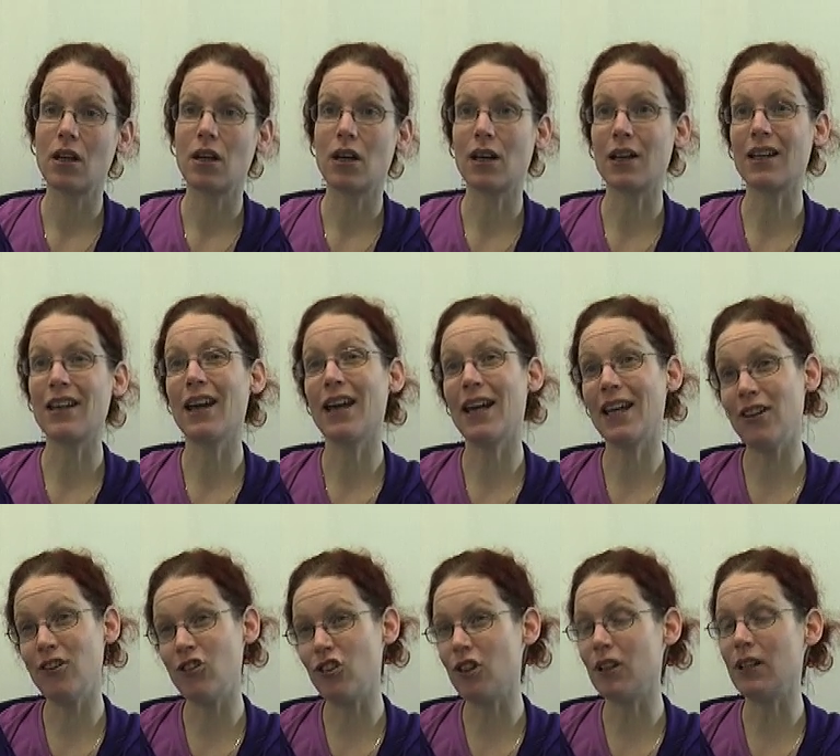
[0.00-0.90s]

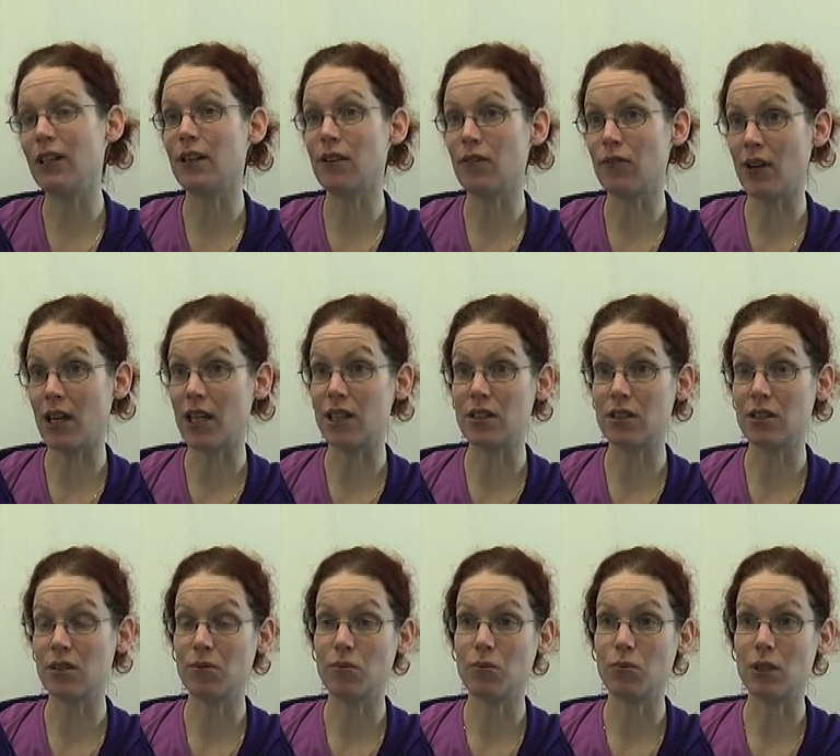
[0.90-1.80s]
Occasionally the vet
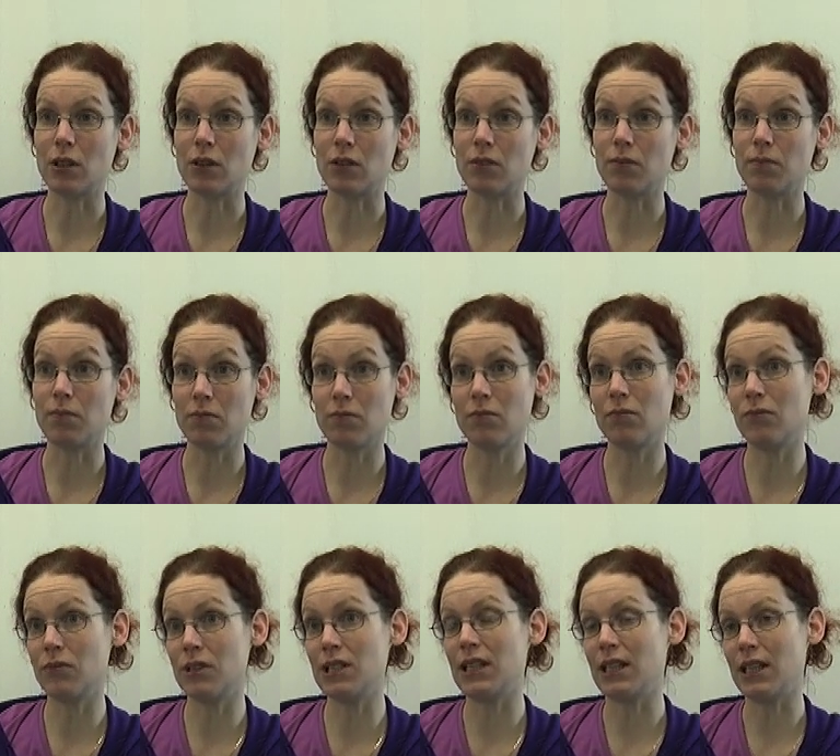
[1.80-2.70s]
will
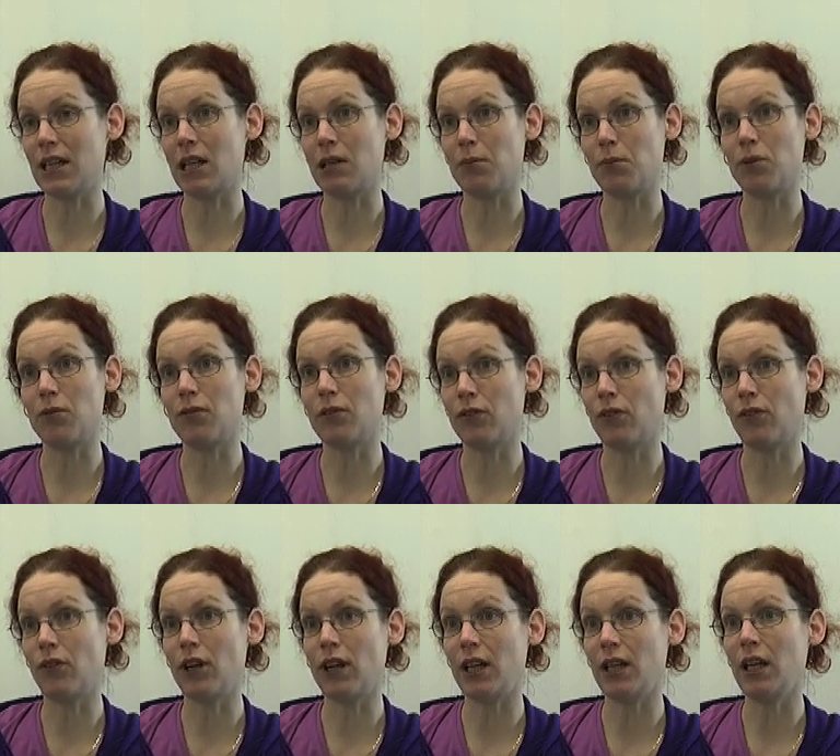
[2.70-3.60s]
see an animal for
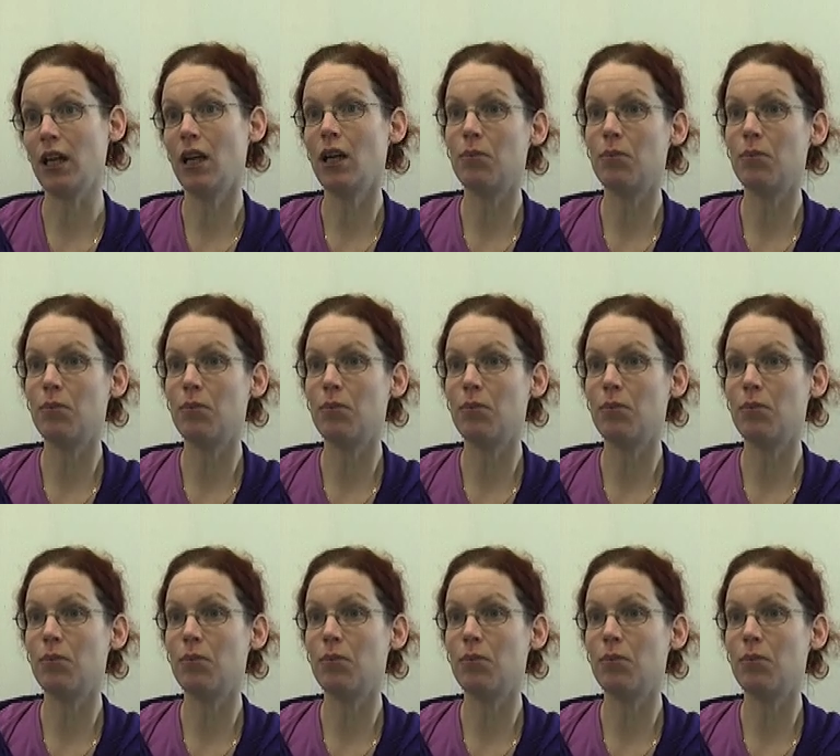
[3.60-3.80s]
free,